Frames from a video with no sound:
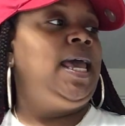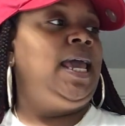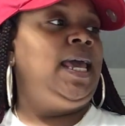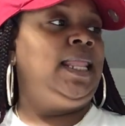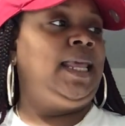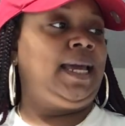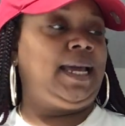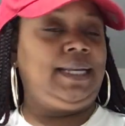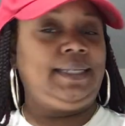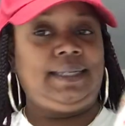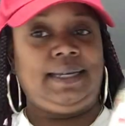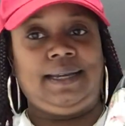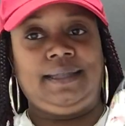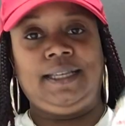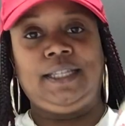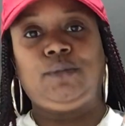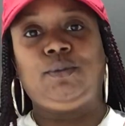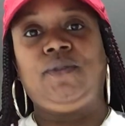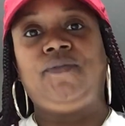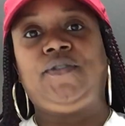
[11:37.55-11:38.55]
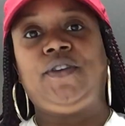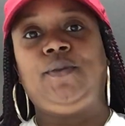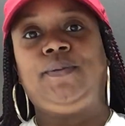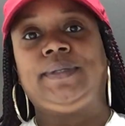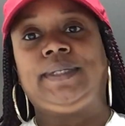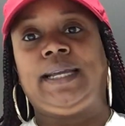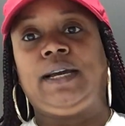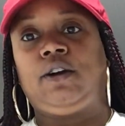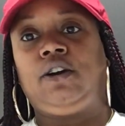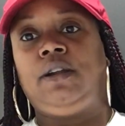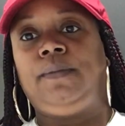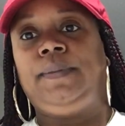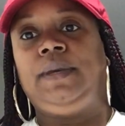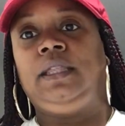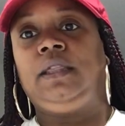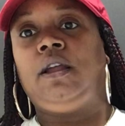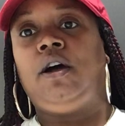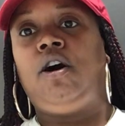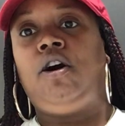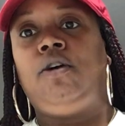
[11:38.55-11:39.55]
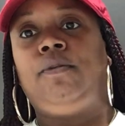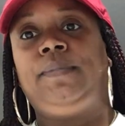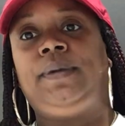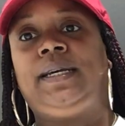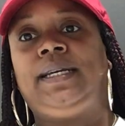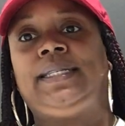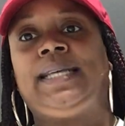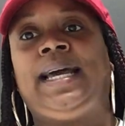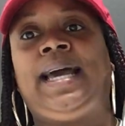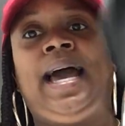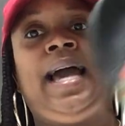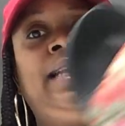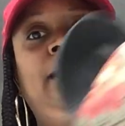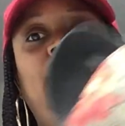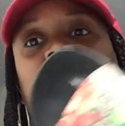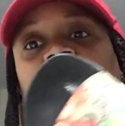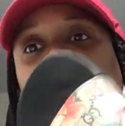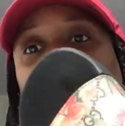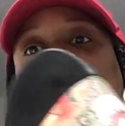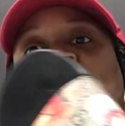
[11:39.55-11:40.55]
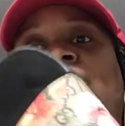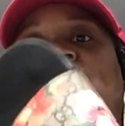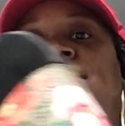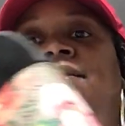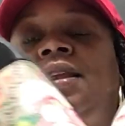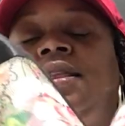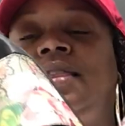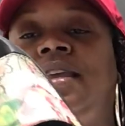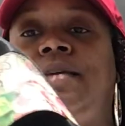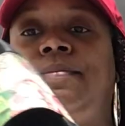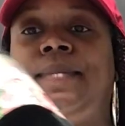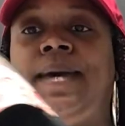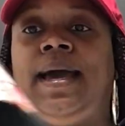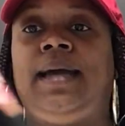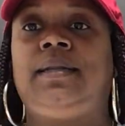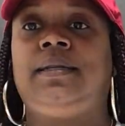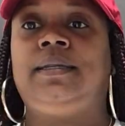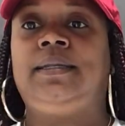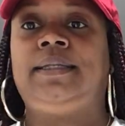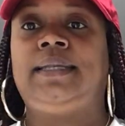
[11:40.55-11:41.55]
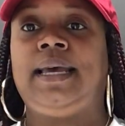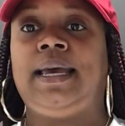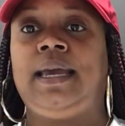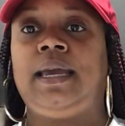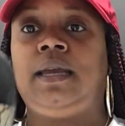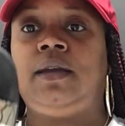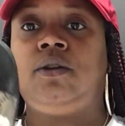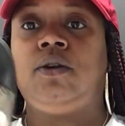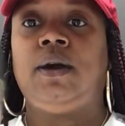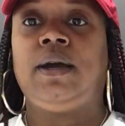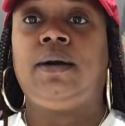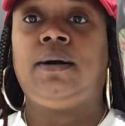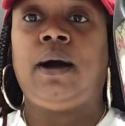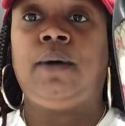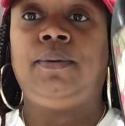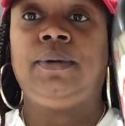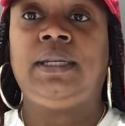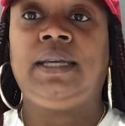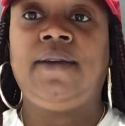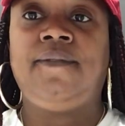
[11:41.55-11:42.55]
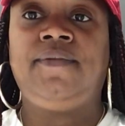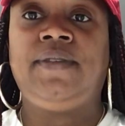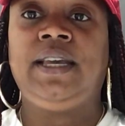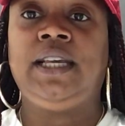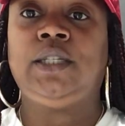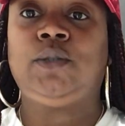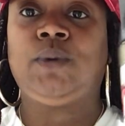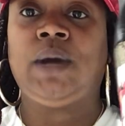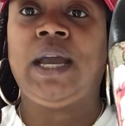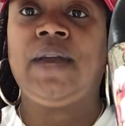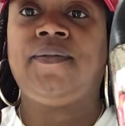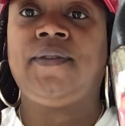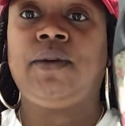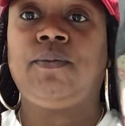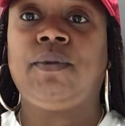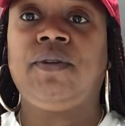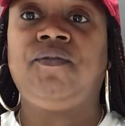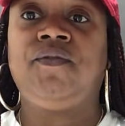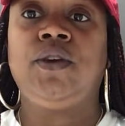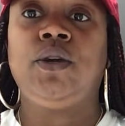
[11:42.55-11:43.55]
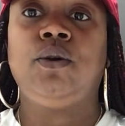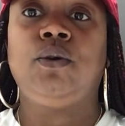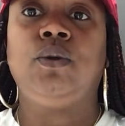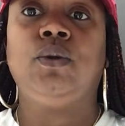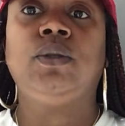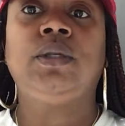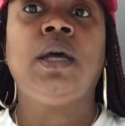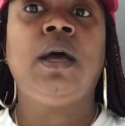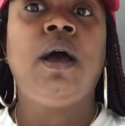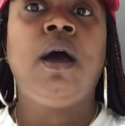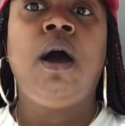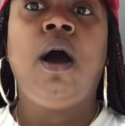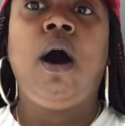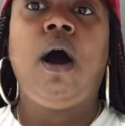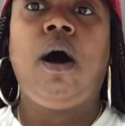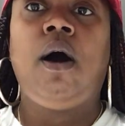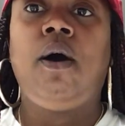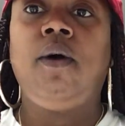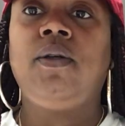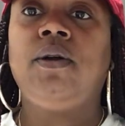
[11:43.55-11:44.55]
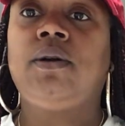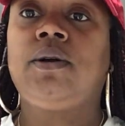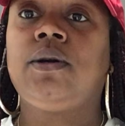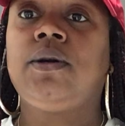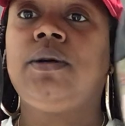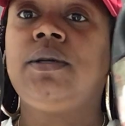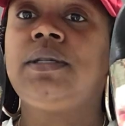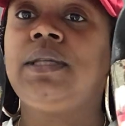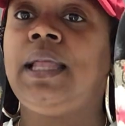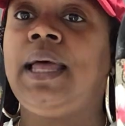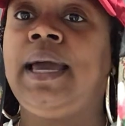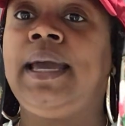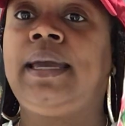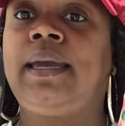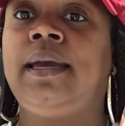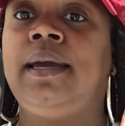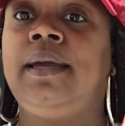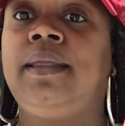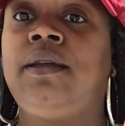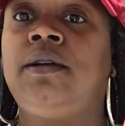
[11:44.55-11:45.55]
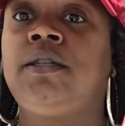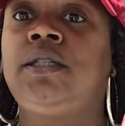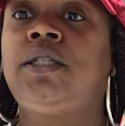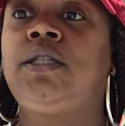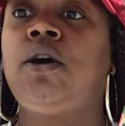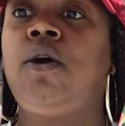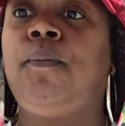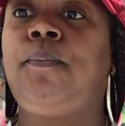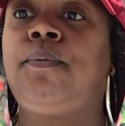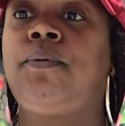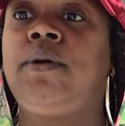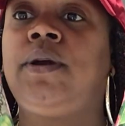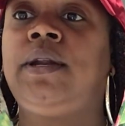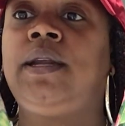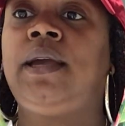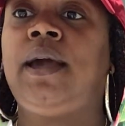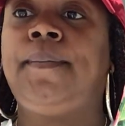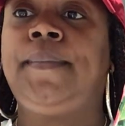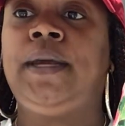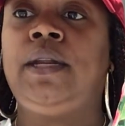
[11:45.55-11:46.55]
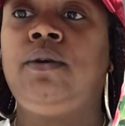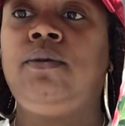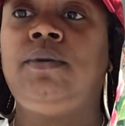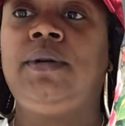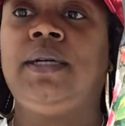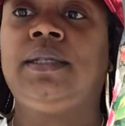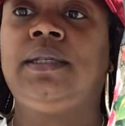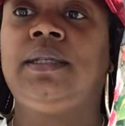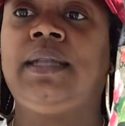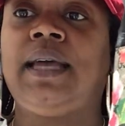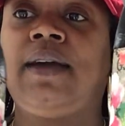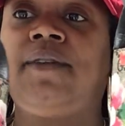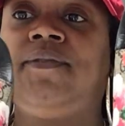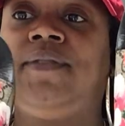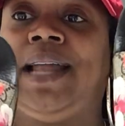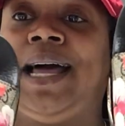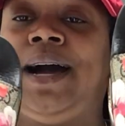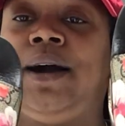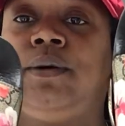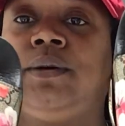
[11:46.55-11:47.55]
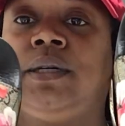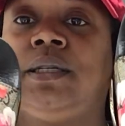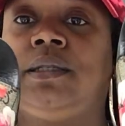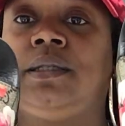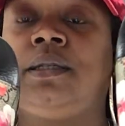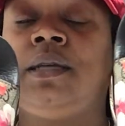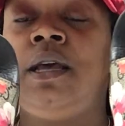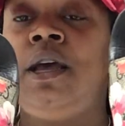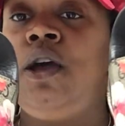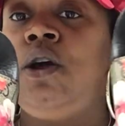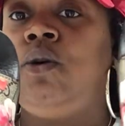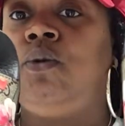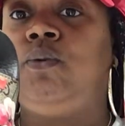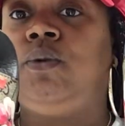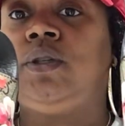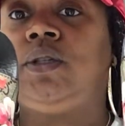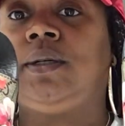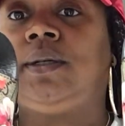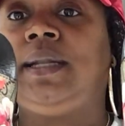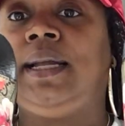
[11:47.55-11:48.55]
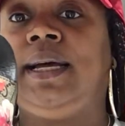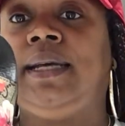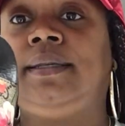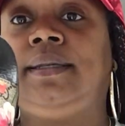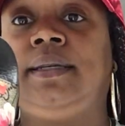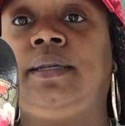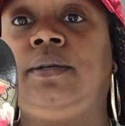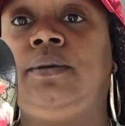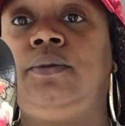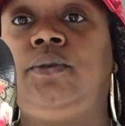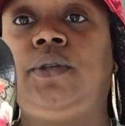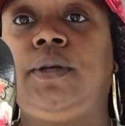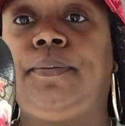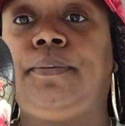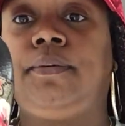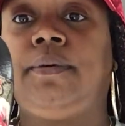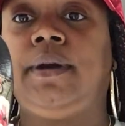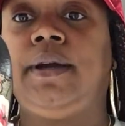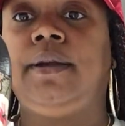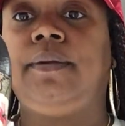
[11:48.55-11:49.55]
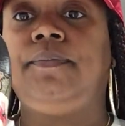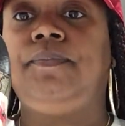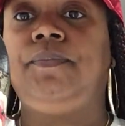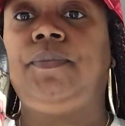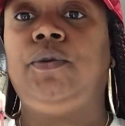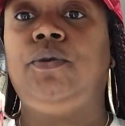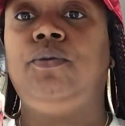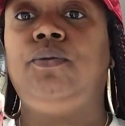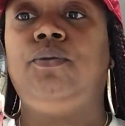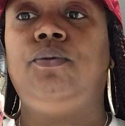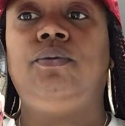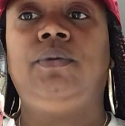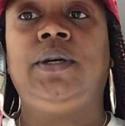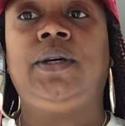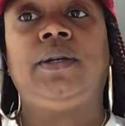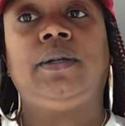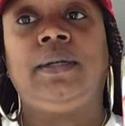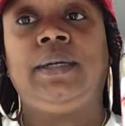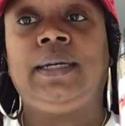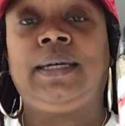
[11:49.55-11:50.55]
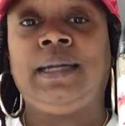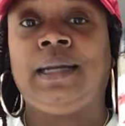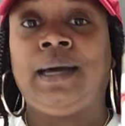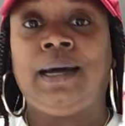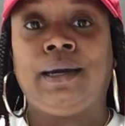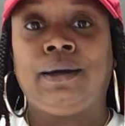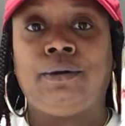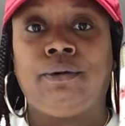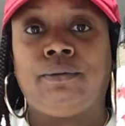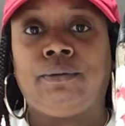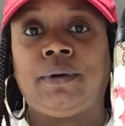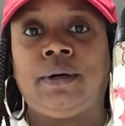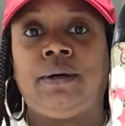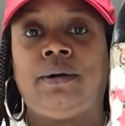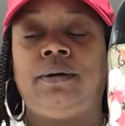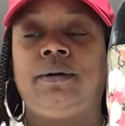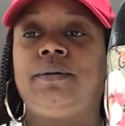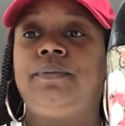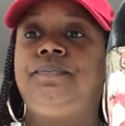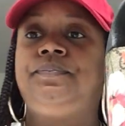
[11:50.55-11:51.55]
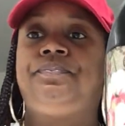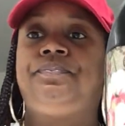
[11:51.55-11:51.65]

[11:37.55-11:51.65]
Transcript: And like I said, this review was not going to be long because I just don't have anything bad to say. You know, I would give these raving reviews. All the girls like it. They're so pretty. I mean, who doesn't like flowers with your classic Gucci print? You literally cannot go wrong.